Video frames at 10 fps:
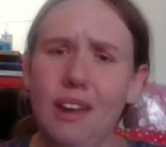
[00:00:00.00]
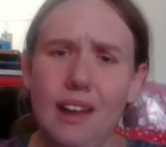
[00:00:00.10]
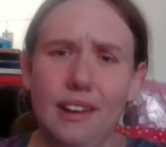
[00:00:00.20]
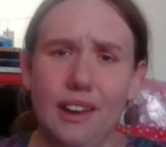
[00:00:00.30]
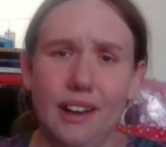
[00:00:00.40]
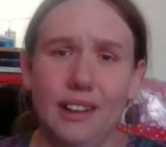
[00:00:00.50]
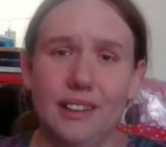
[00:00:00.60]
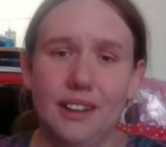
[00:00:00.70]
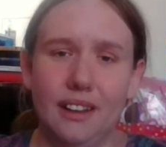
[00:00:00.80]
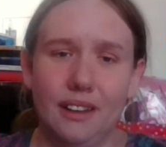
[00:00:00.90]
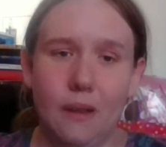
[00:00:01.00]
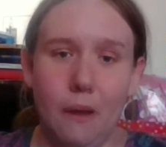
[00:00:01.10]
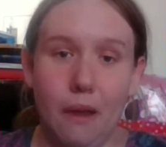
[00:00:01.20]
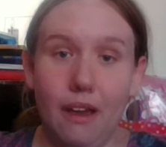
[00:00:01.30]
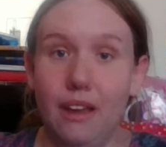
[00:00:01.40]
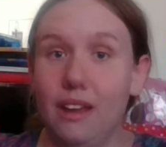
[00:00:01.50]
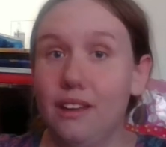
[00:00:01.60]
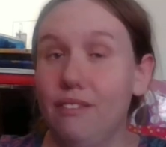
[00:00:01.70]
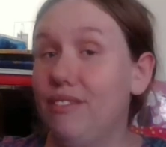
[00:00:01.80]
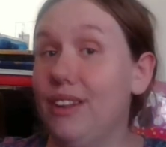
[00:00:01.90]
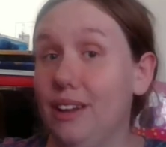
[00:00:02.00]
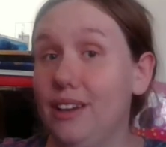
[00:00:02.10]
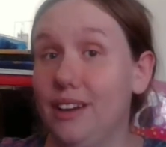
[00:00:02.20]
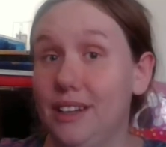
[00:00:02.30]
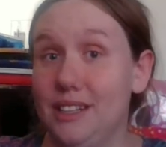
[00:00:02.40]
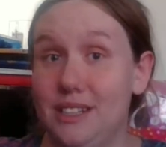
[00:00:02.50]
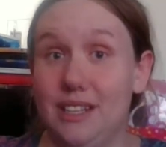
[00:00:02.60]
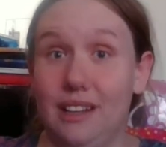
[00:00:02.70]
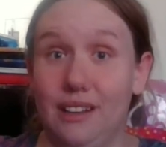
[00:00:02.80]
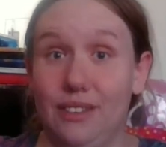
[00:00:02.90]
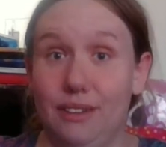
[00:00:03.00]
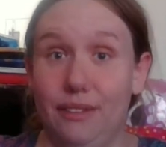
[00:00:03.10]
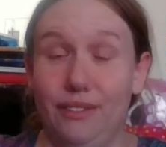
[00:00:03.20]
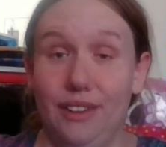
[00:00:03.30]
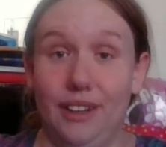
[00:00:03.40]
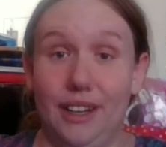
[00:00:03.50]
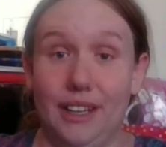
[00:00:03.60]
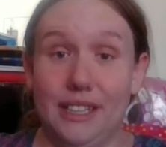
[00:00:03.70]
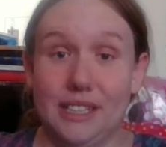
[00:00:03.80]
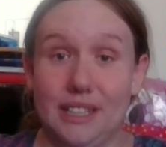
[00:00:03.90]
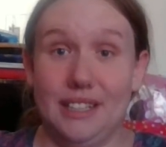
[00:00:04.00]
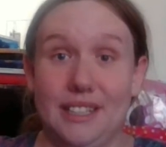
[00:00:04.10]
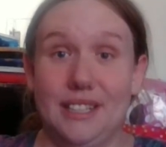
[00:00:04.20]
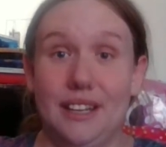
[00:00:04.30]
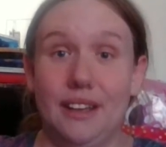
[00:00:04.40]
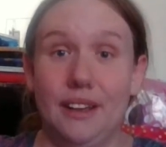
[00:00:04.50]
and not villainize to the level that we villainize, because